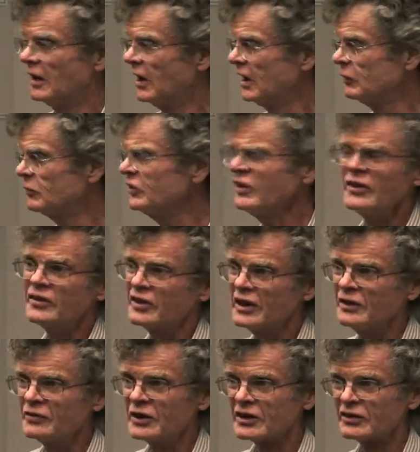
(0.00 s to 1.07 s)
and which doesn't
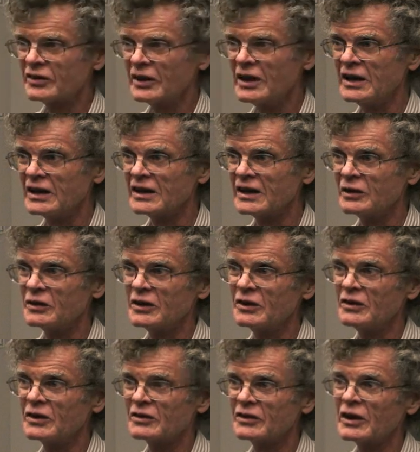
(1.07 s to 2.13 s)
sound very exciting and
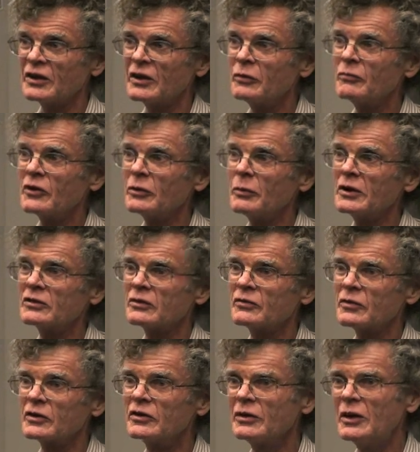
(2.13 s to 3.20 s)
didn't excite them very much at
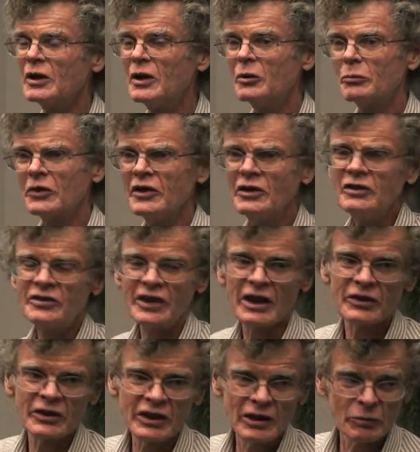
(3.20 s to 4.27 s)
first. But then you
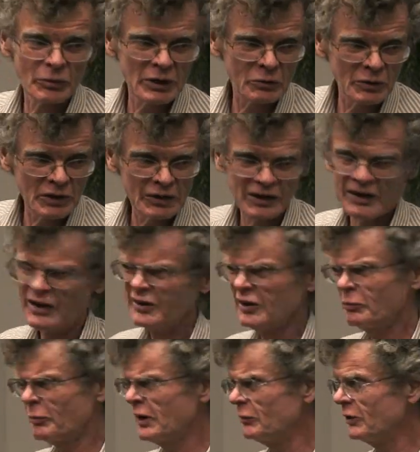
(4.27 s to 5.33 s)
start thinking about, well,
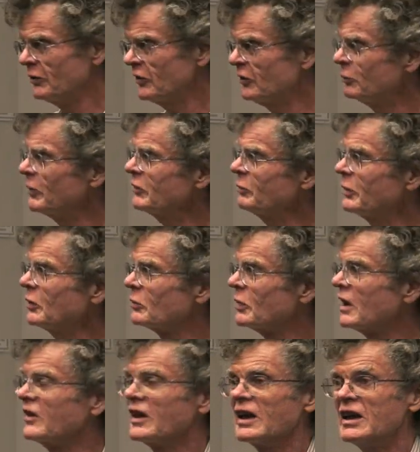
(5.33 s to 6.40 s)
this, may be, this must be a
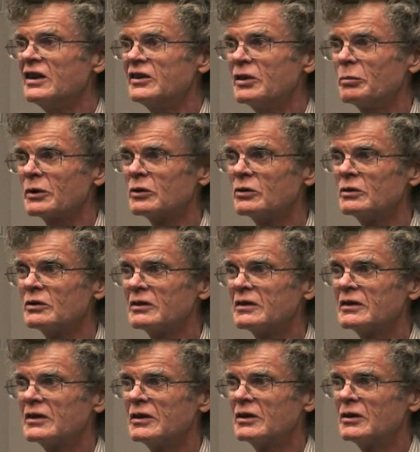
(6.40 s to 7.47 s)
rather atypical
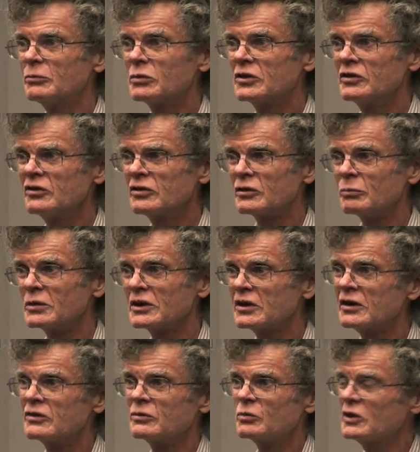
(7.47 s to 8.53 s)
position,
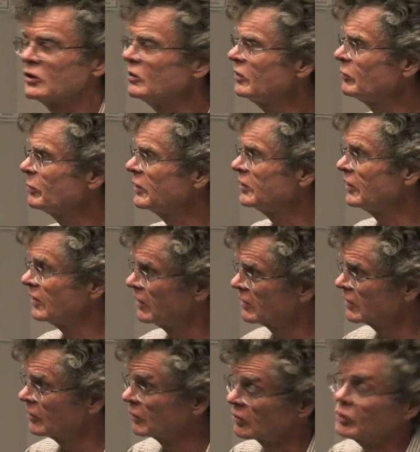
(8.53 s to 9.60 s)
because we couldn't have been, it,
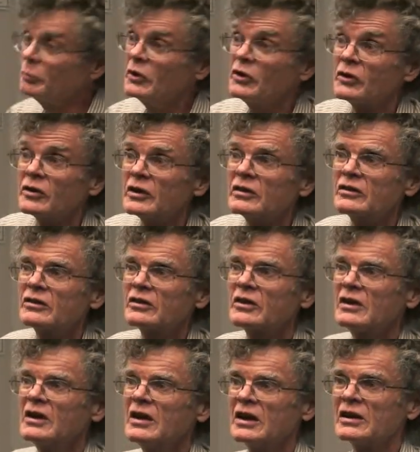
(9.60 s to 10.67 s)
it could be that these
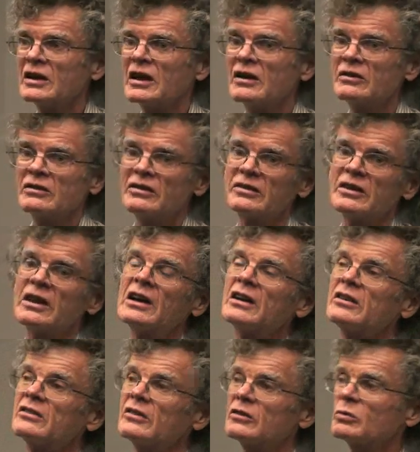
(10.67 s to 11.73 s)
hunter-gatherer
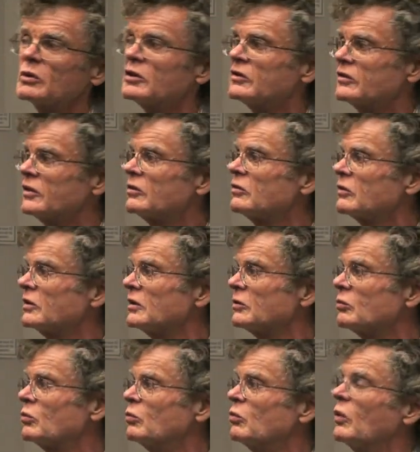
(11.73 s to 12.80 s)
societies in the twentieth century are
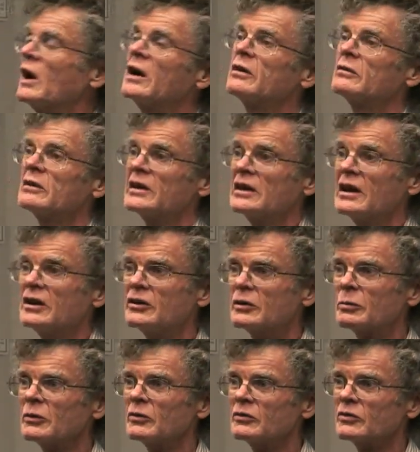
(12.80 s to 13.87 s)
wildly
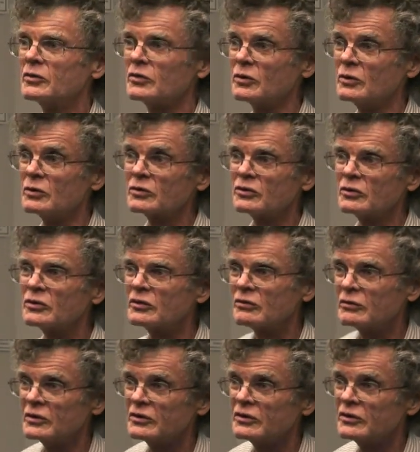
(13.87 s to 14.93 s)
atypical for all sorts
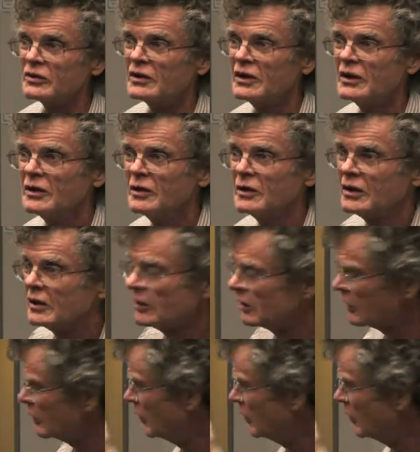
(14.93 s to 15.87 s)
of reasons. Uh,